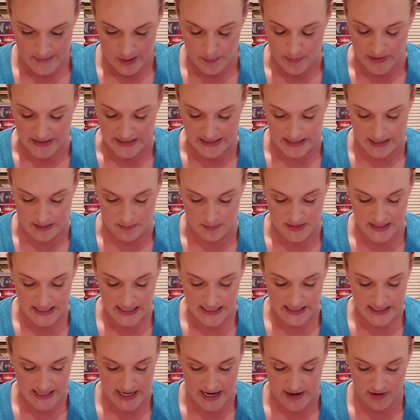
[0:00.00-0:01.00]
by
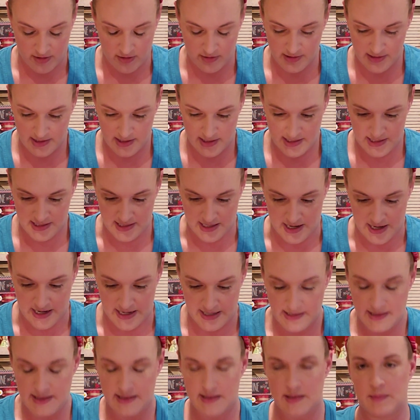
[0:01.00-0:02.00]
Tempting Tangles
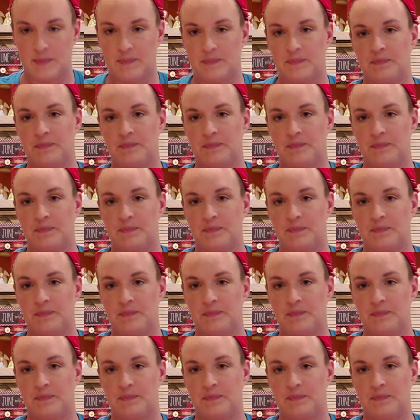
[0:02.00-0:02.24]
Designs.